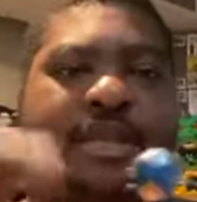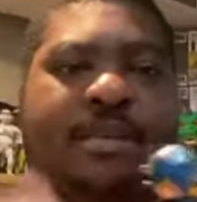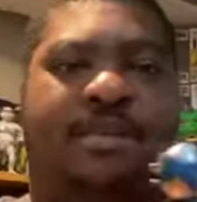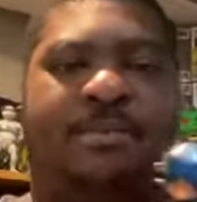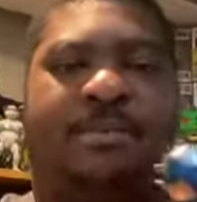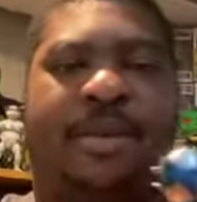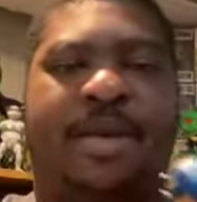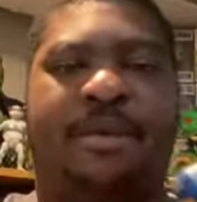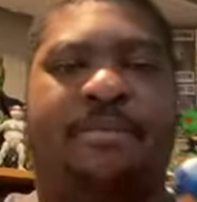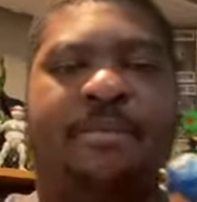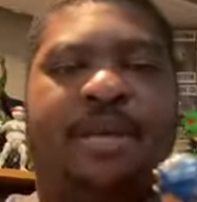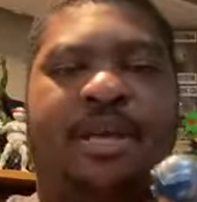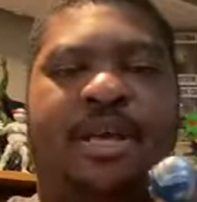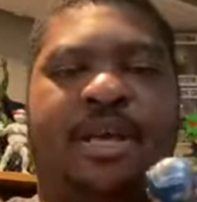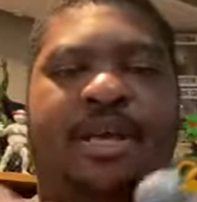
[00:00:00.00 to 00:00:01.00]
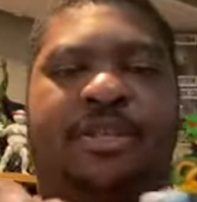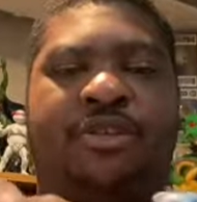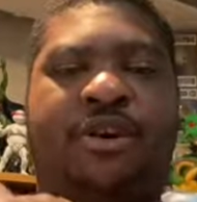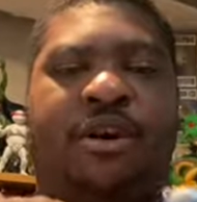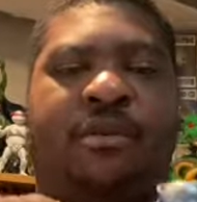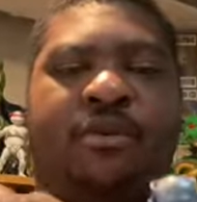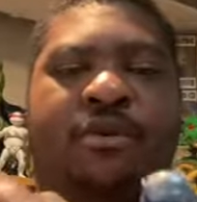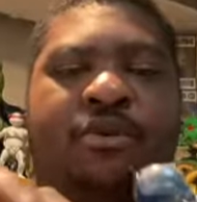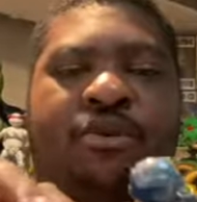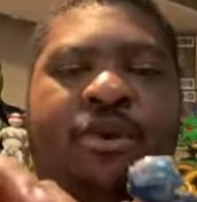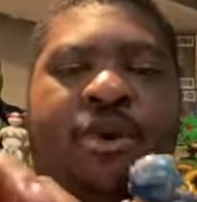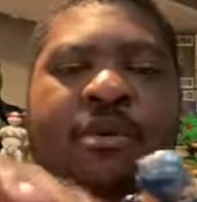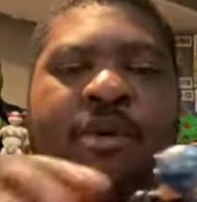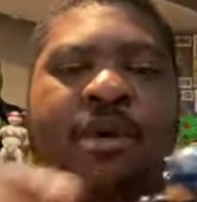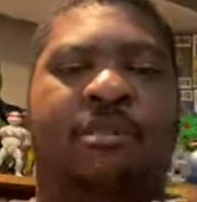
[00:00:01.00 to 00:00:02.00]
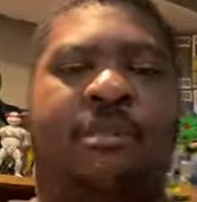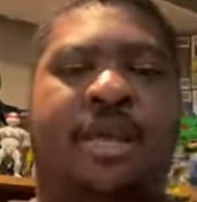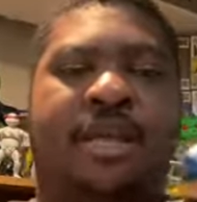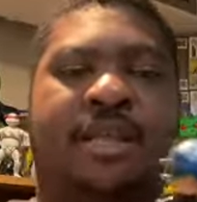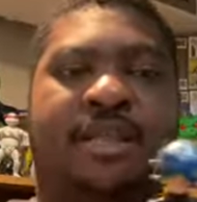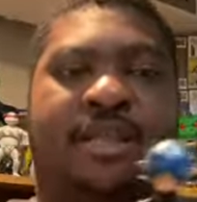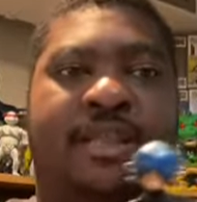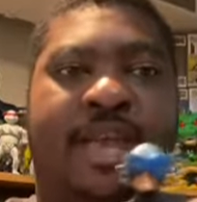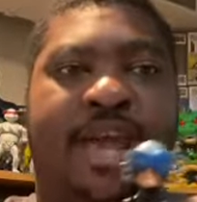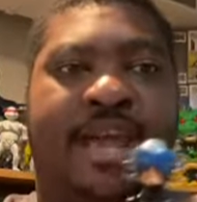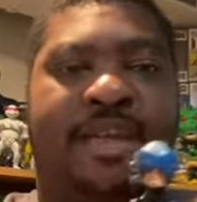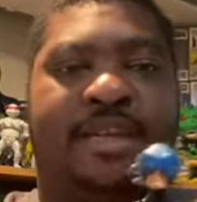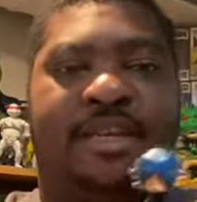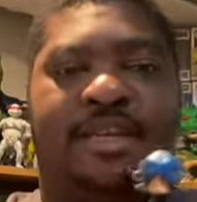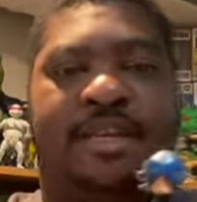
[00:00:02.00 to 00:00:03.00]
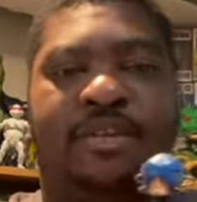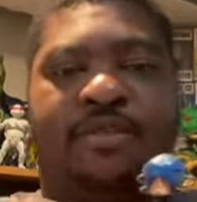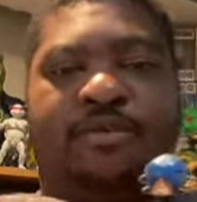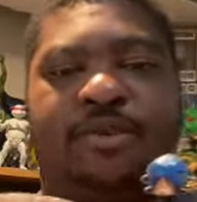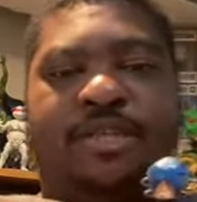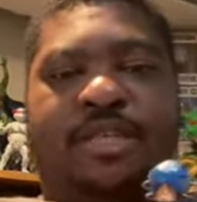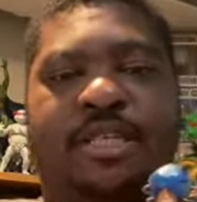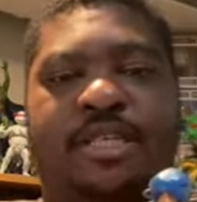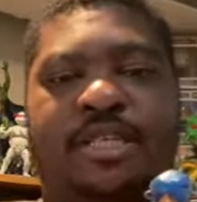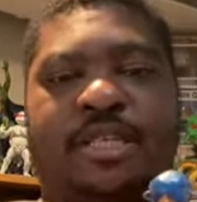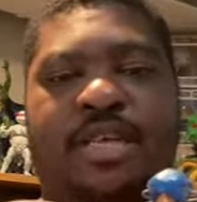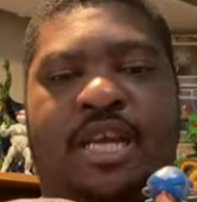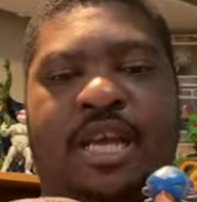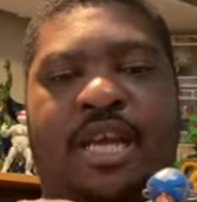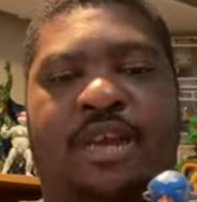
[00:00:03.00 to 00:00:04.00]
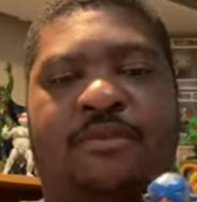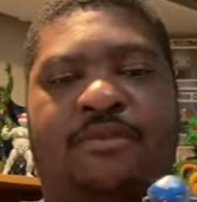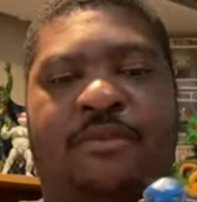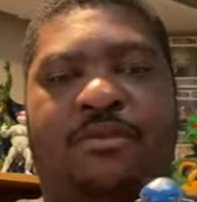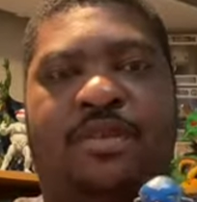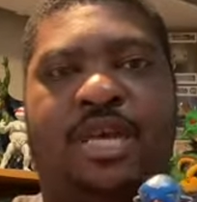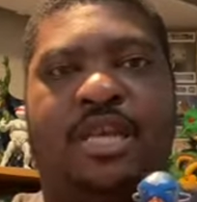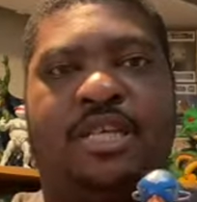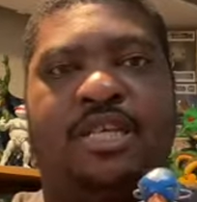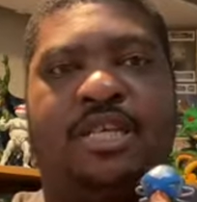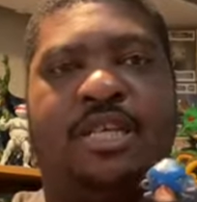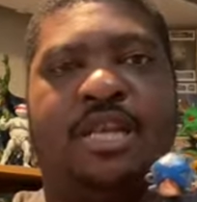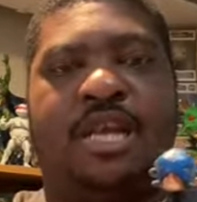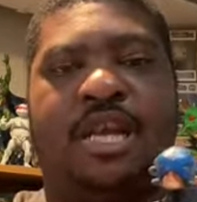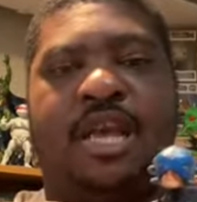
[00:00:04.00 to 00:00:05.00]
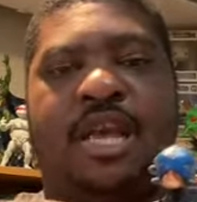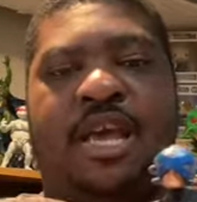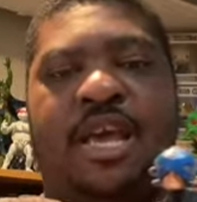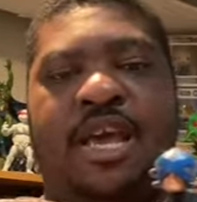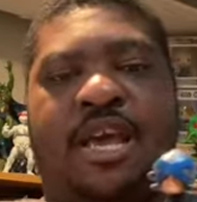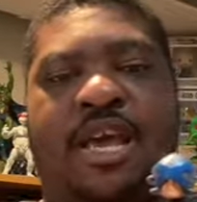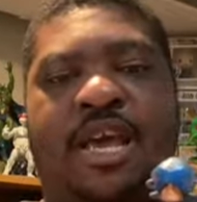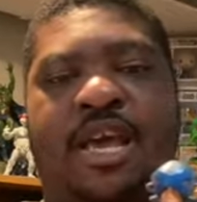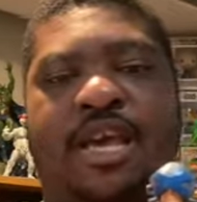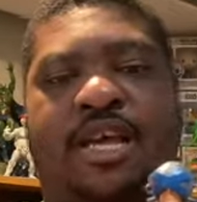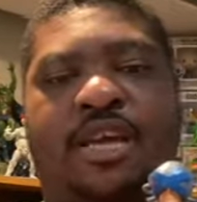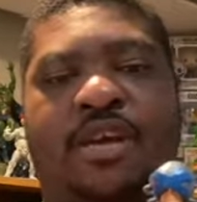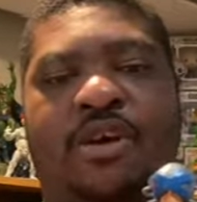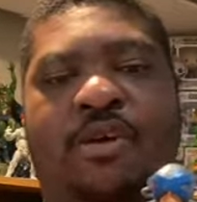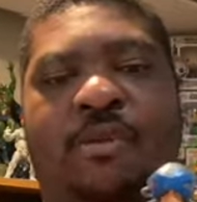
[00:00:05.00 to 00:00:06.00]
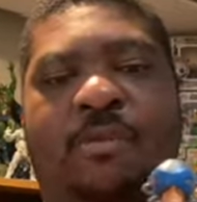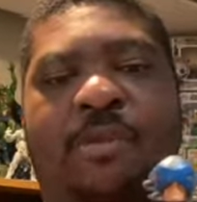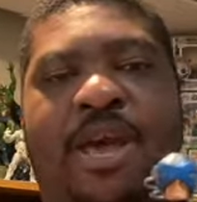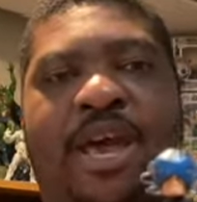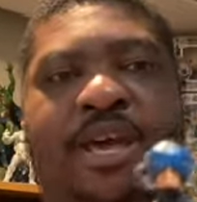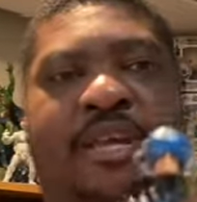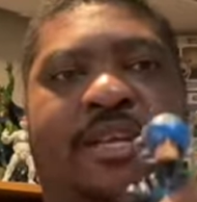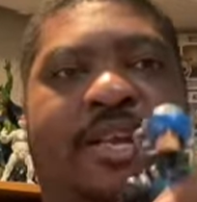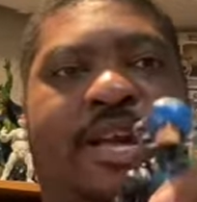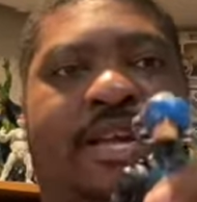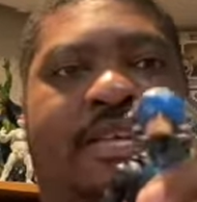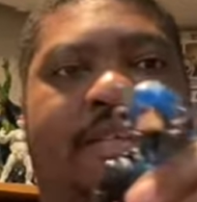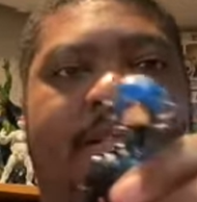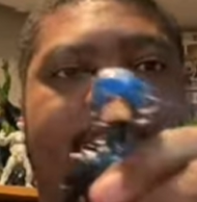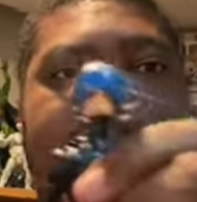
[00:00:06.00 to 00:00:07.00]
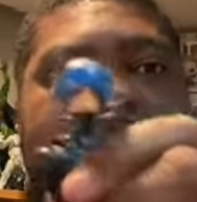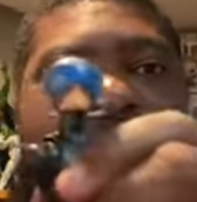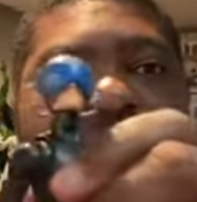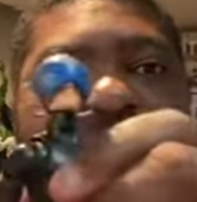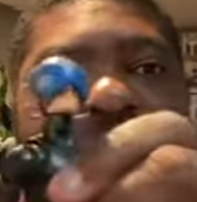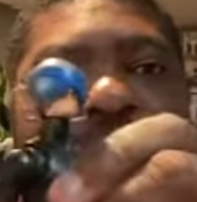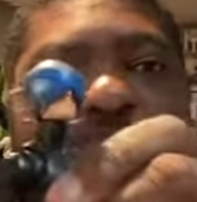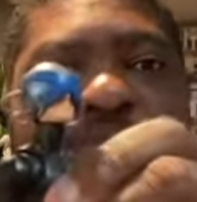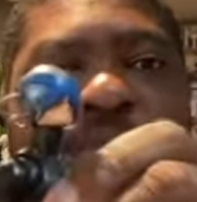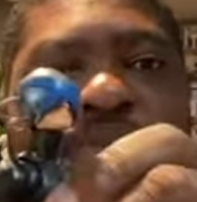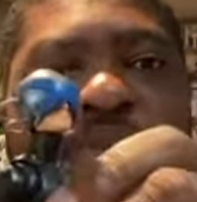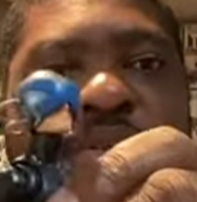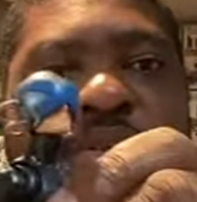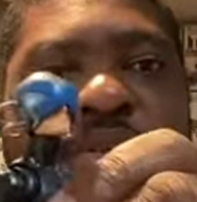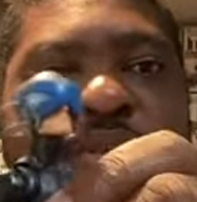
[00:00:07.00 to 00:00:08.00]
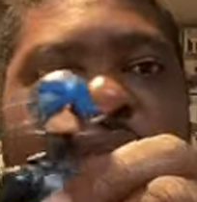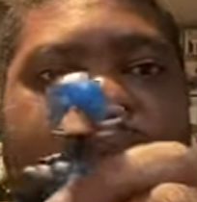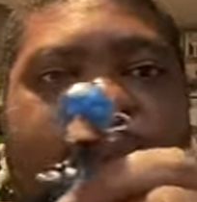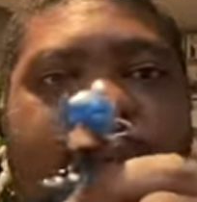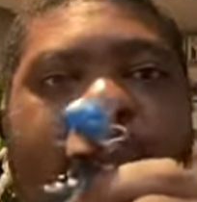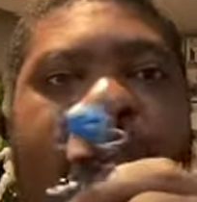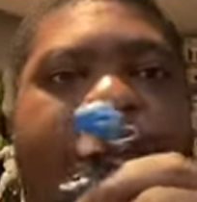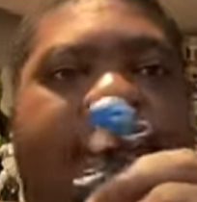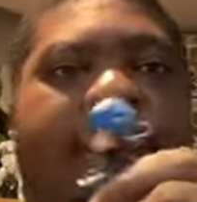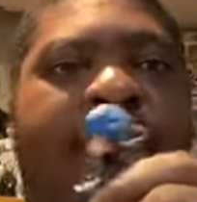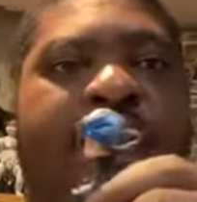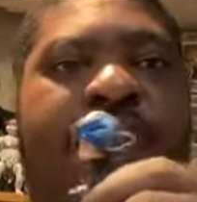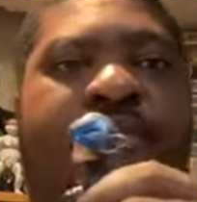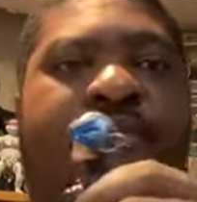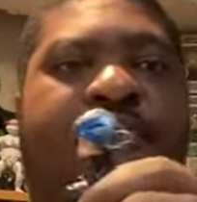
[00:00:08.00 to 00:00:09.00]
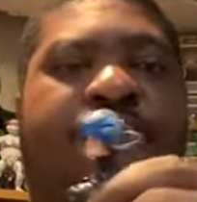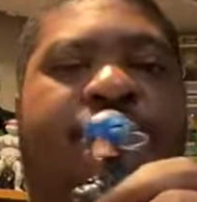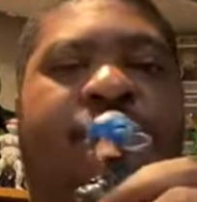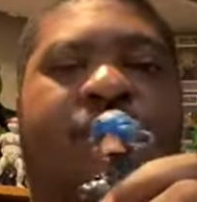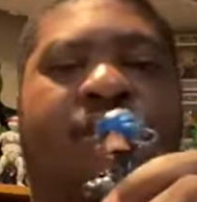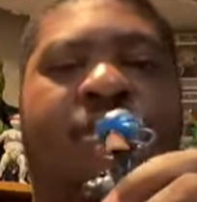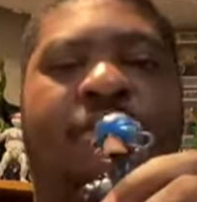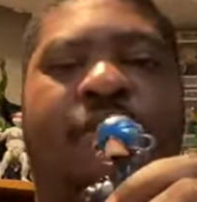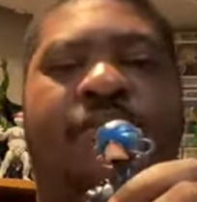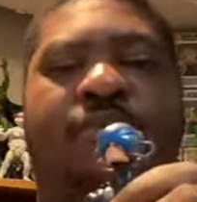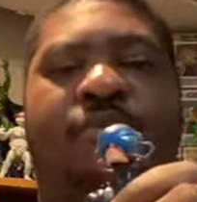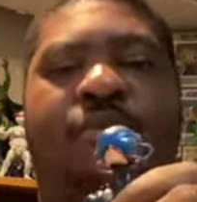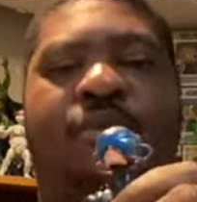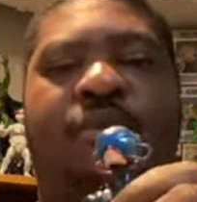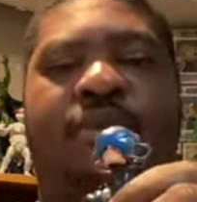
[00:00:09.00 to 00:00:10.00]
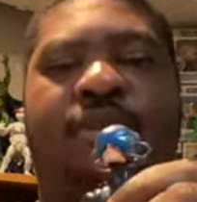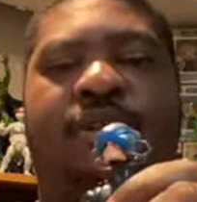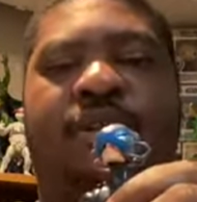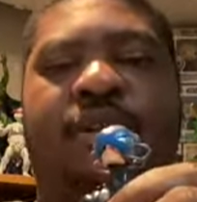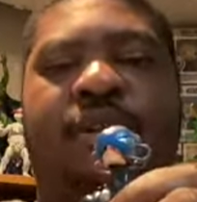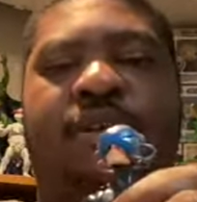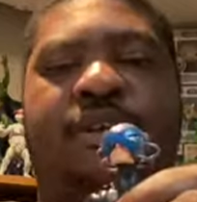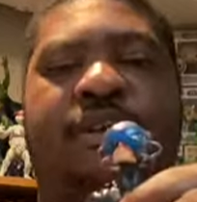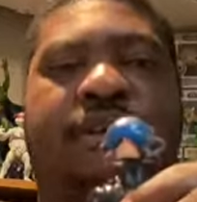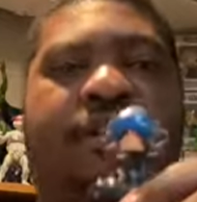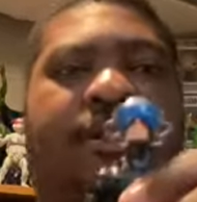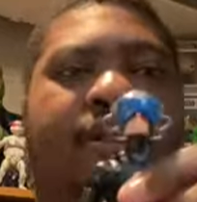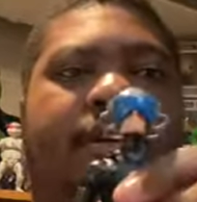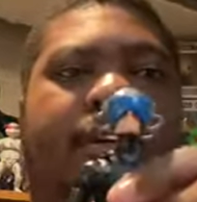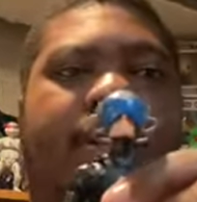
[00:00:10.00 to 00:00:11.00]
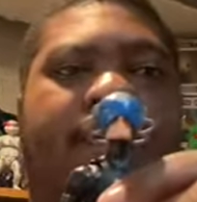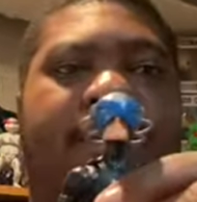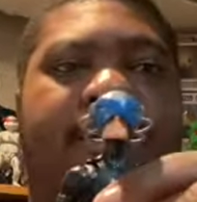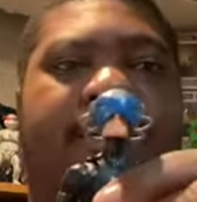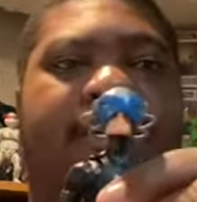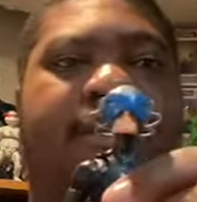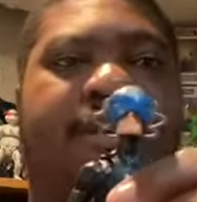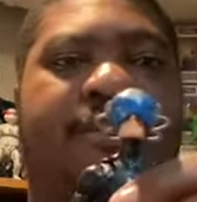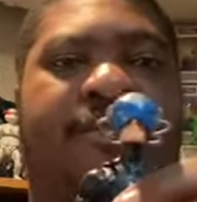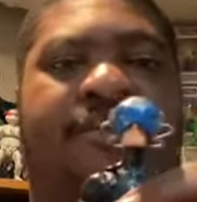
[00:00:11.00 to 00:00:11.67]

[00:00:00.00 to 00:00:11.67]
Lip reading: Bam. His arm goes all the way up like that. 360 hand rotation. Hand can go back like so. And all the way forward like so.